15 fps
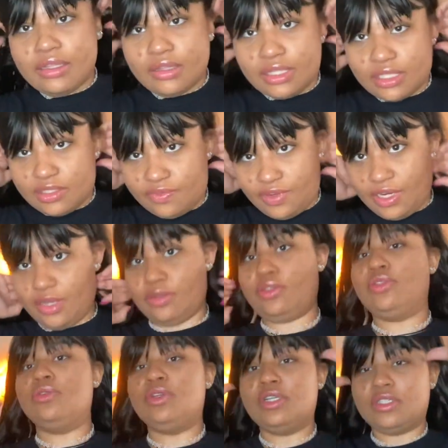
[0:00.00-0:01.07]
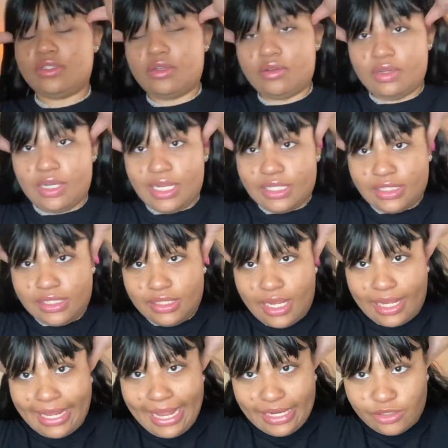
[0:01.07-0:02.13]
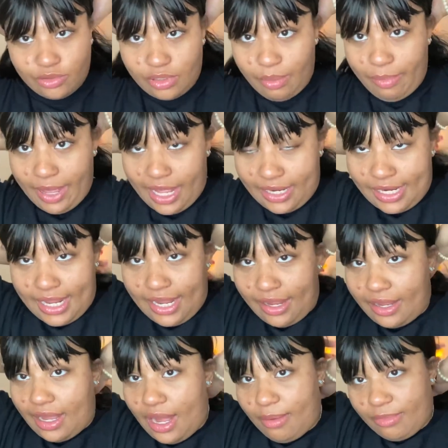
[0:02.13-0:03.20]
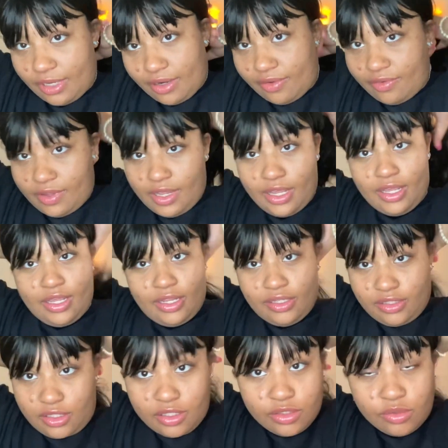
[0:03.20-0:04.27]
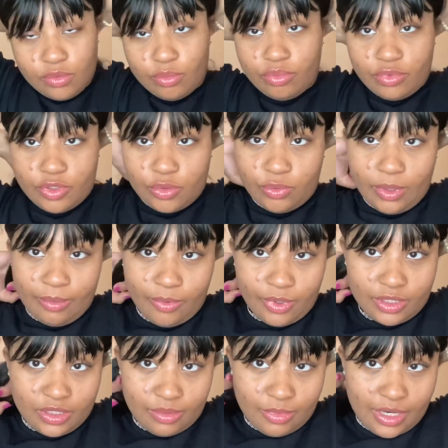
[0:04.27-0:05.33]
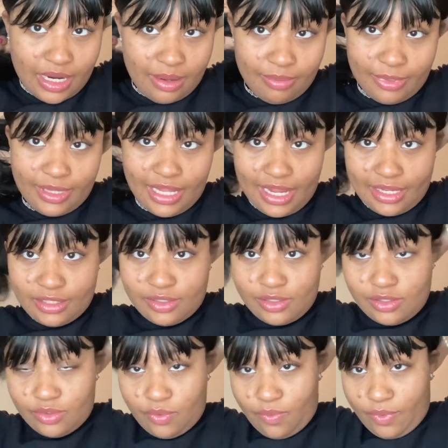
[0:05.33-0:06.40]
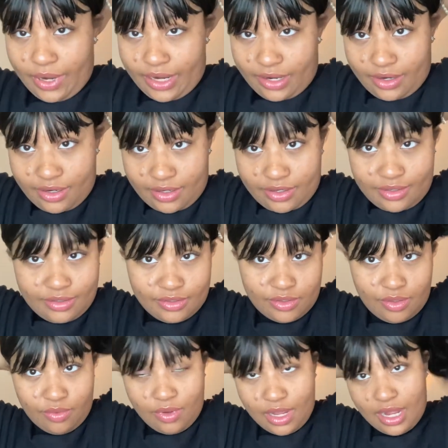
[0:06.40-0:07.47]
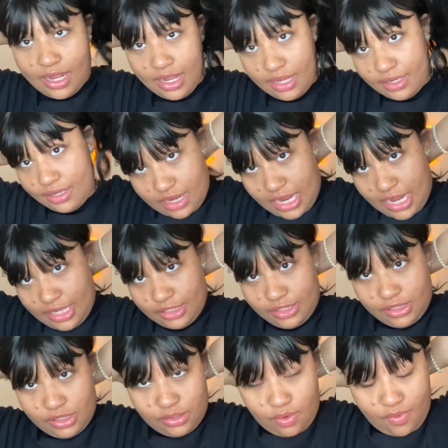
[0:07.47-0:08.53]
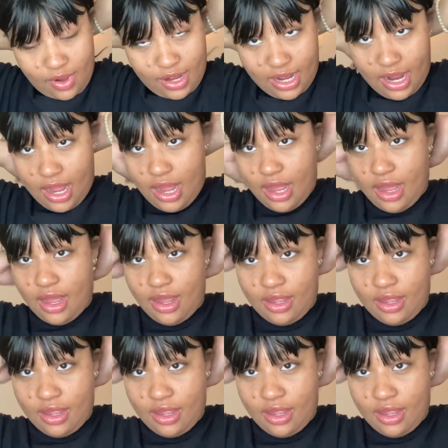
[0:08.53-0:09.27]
this video is 2 years old and I catch on a bad day a comment of, did you sweep question mark? I'll be like, I swear to God. I swear to God.